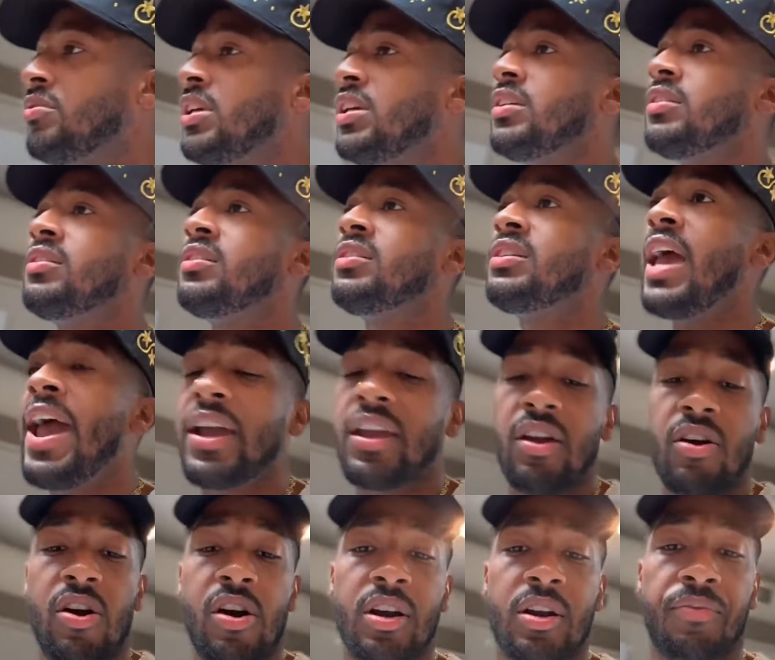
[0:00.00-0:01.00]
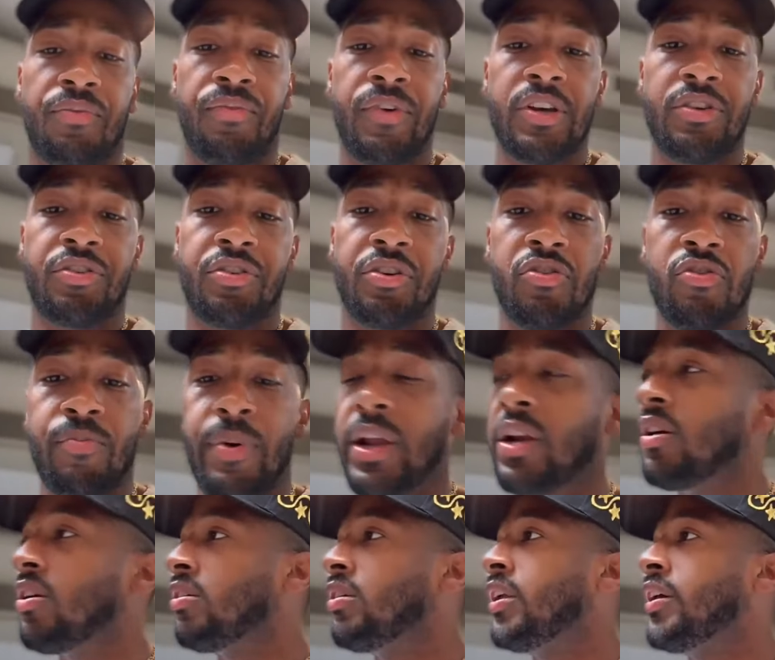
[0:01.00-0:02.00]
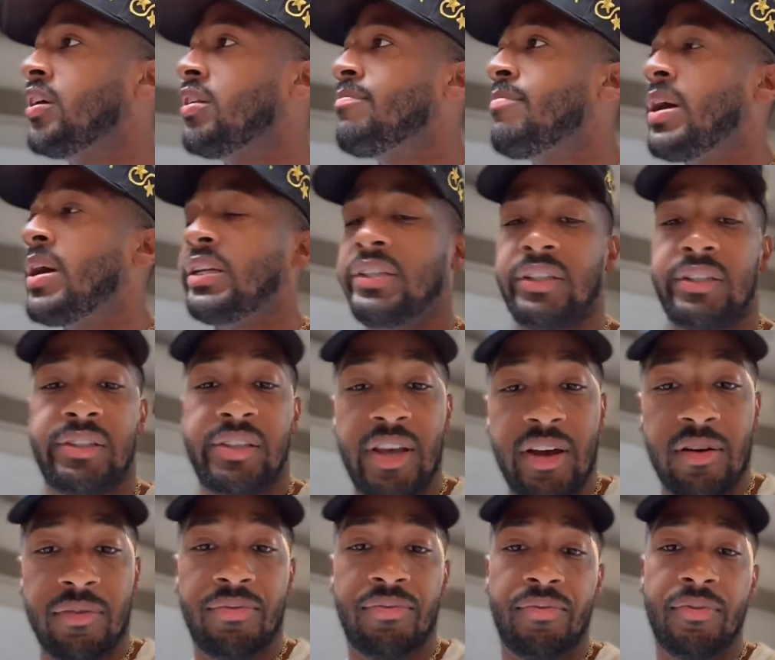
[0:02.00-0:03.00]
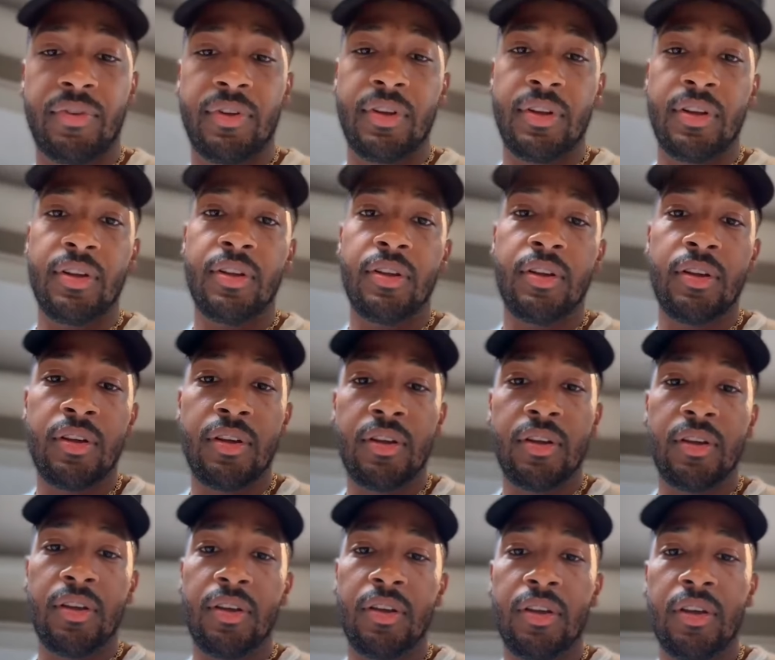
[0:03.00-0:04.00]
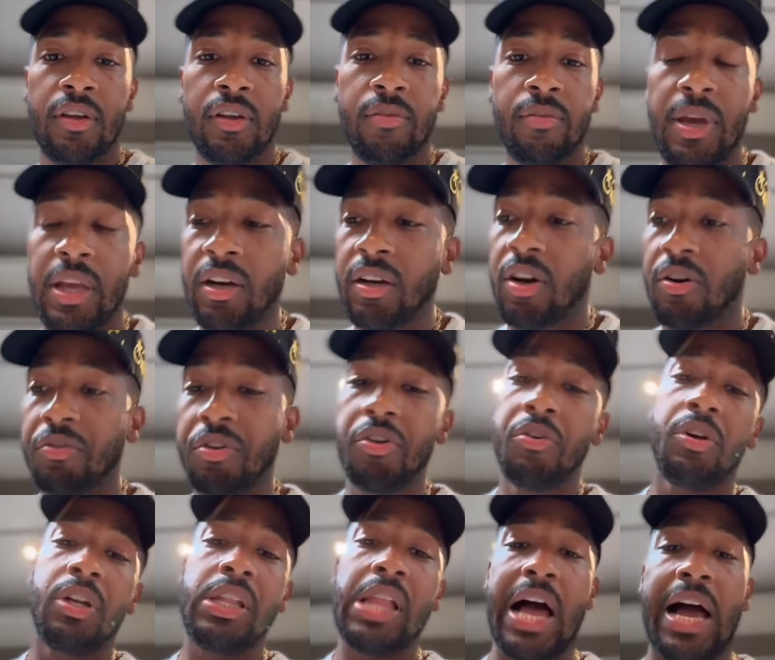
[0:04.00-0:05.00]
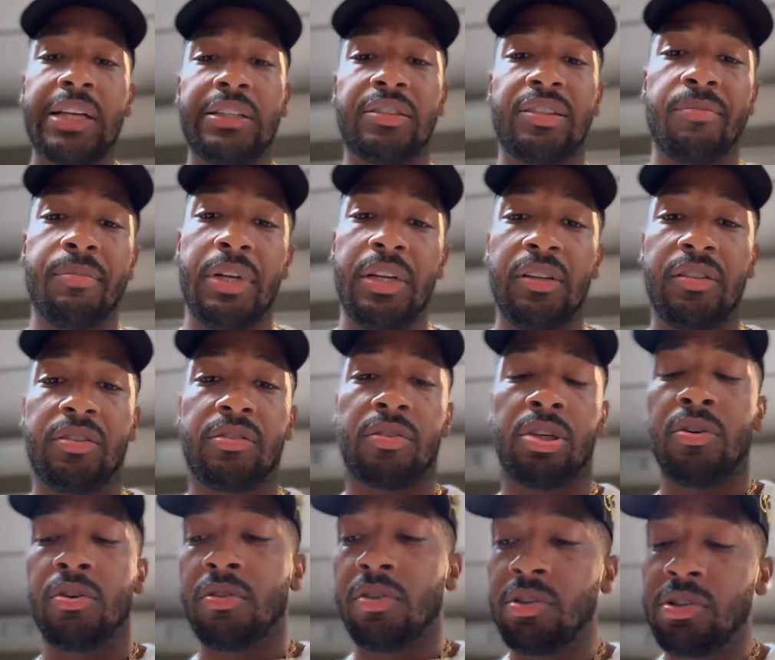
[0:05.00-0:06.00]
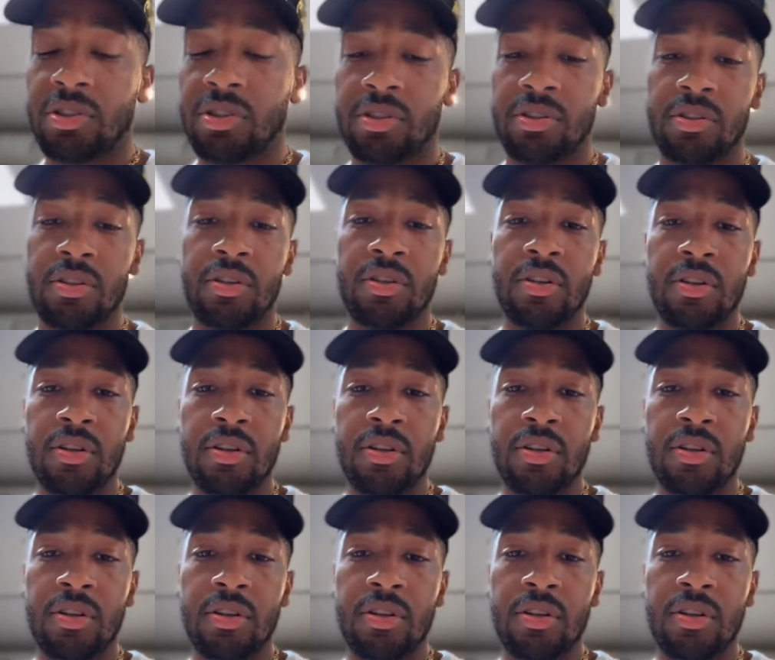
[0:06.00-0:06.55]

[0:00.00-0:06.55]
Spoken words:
Because you niggas is acting artificial. You better go learn about yourself. Better go utilize some of these tools.